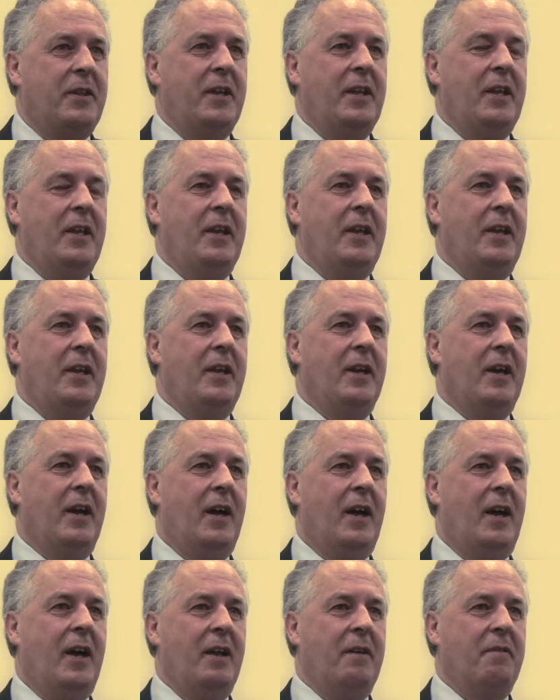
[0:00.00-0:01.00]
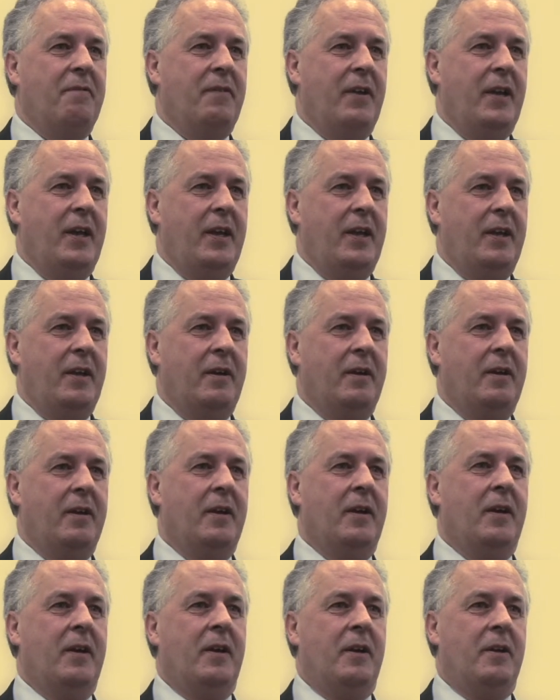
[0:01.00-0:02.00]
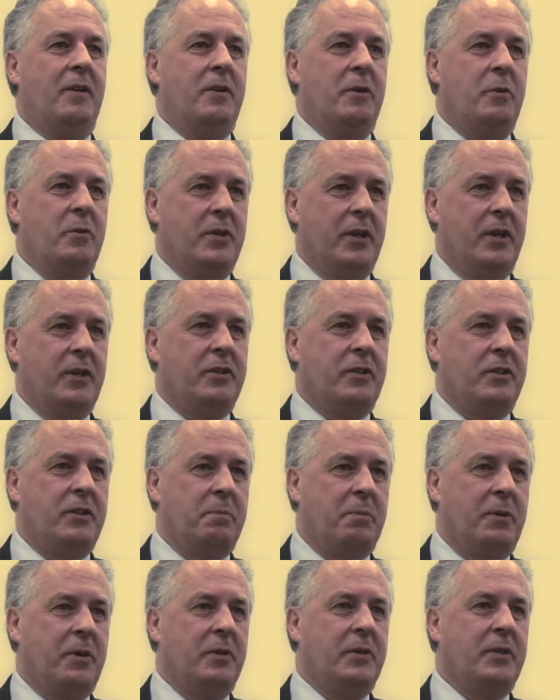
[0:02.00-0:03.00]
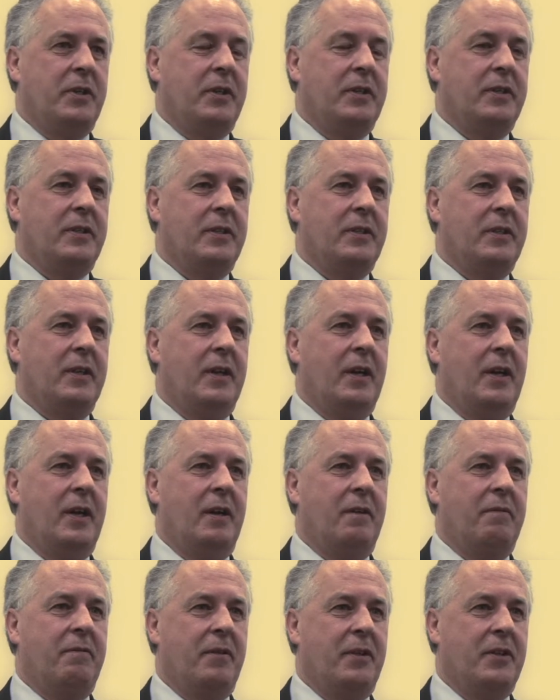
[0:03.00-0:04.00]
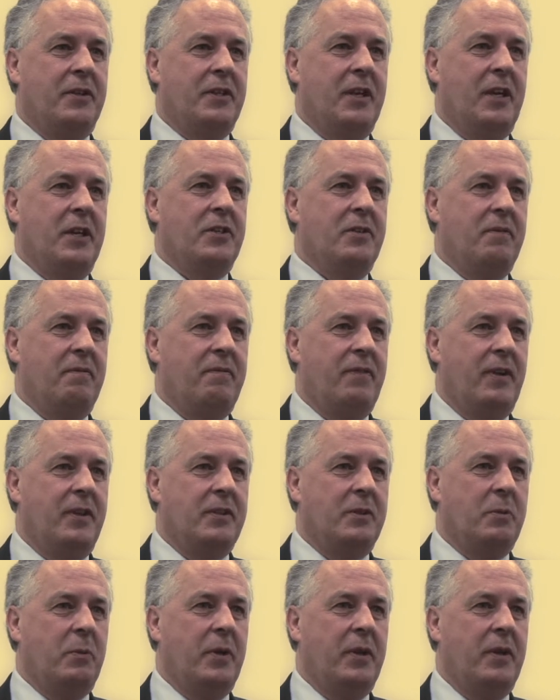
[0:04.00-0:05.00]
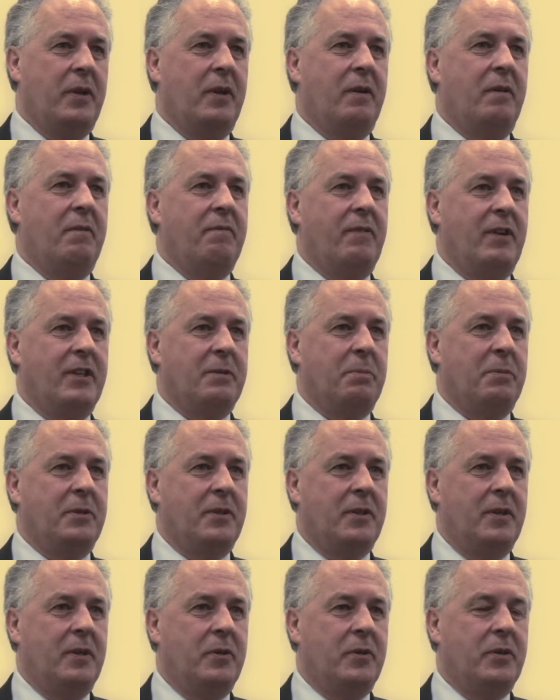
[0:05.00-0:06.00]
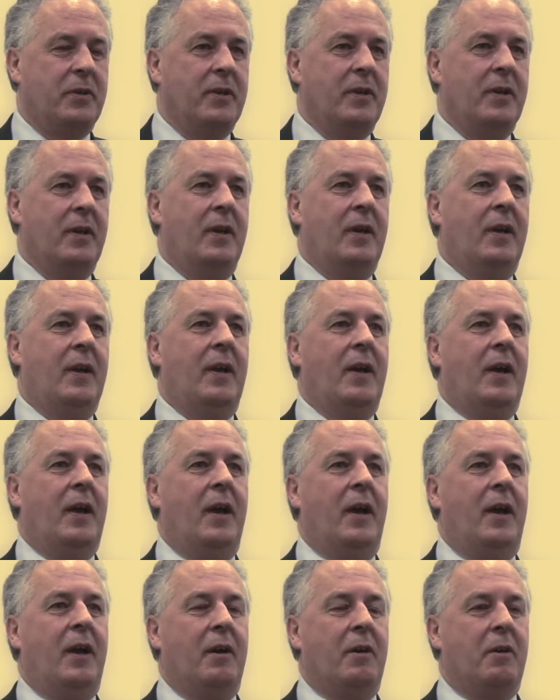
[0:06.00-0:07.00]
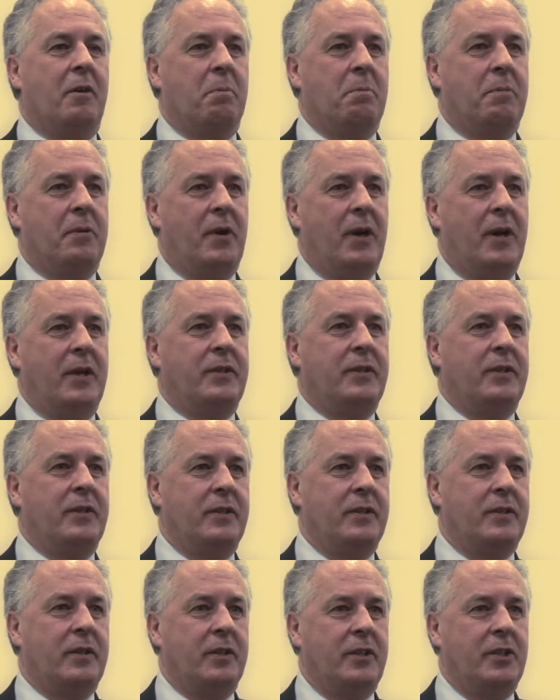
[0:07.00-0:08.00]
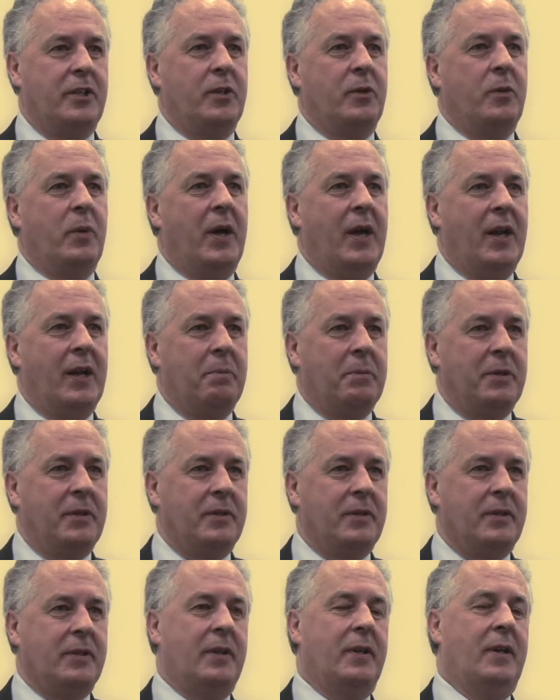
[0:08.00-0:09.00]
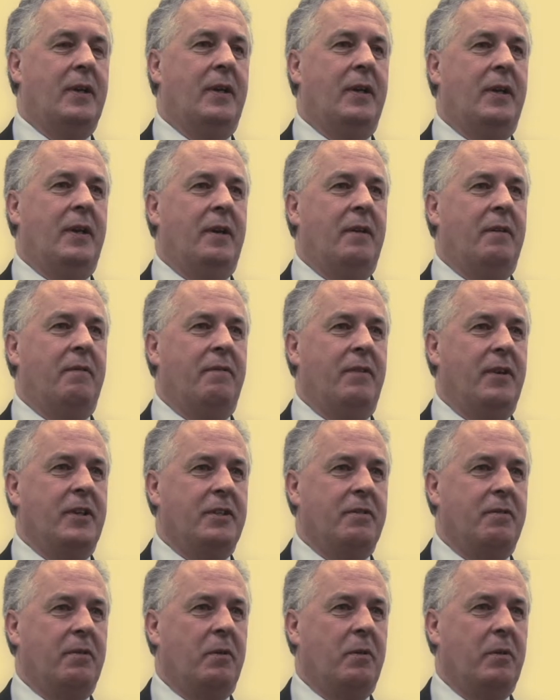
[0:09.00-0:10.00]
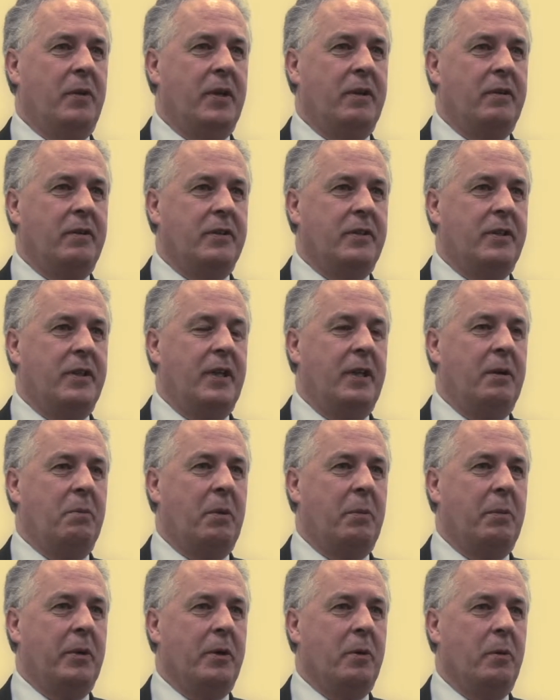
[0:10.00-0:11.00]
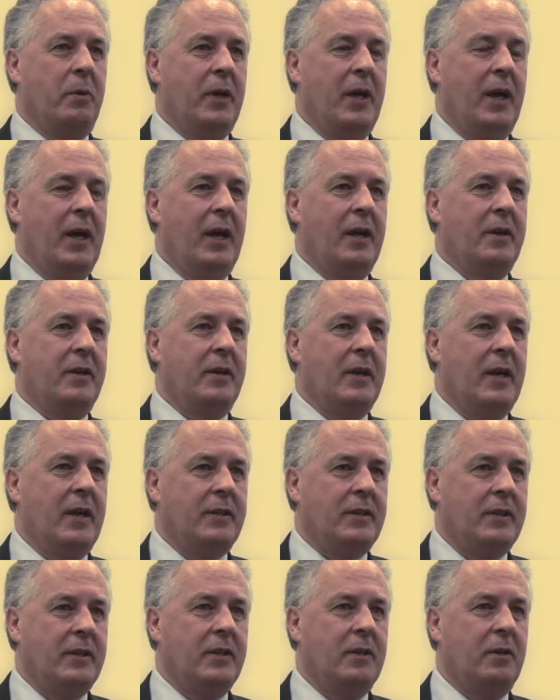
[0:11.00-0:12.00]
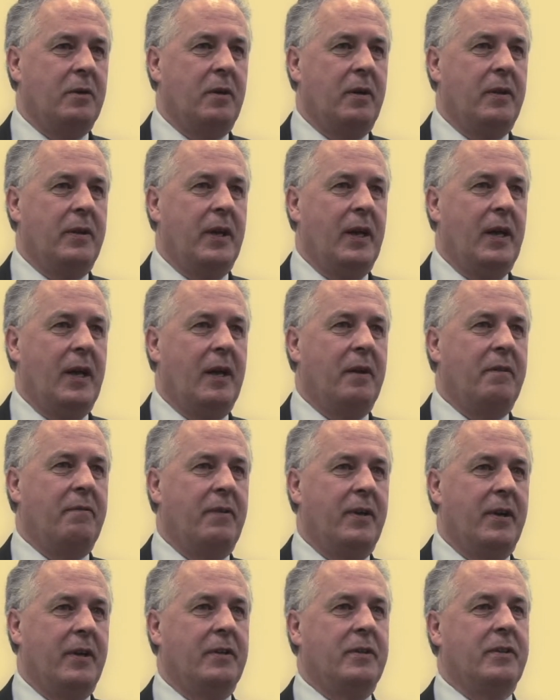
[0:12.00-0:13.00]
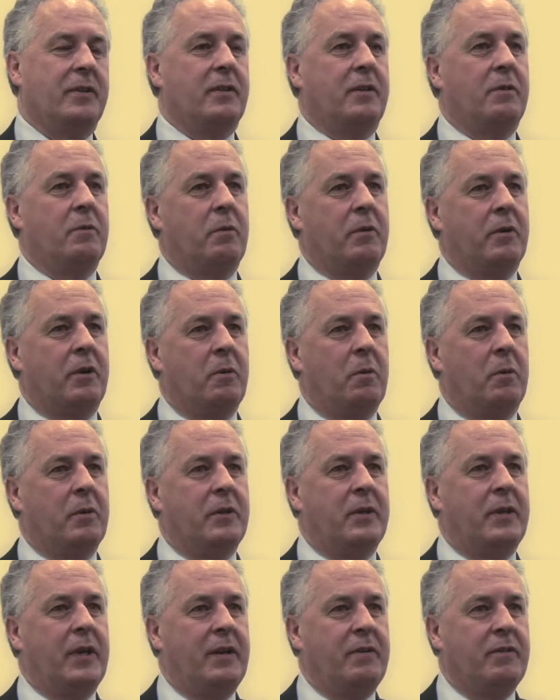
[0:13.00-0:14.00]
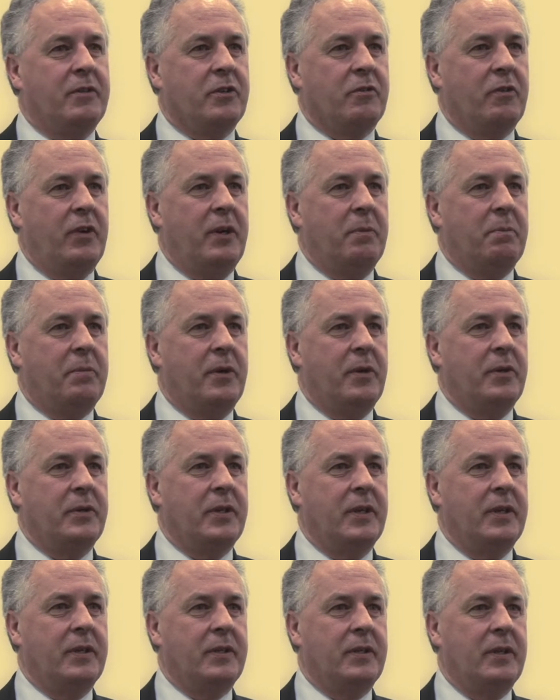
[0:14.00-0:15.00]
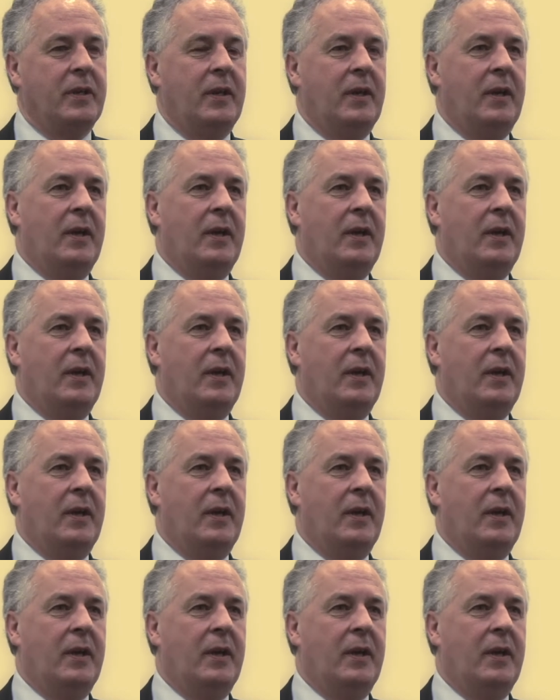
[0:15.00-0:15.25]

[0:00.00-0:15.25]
The IFA due diligence process for the selection of funds within their investment solution comprises two elements. First of all, there is what we call the hard analysis, looking at the hard figures, called the quantitative screening process.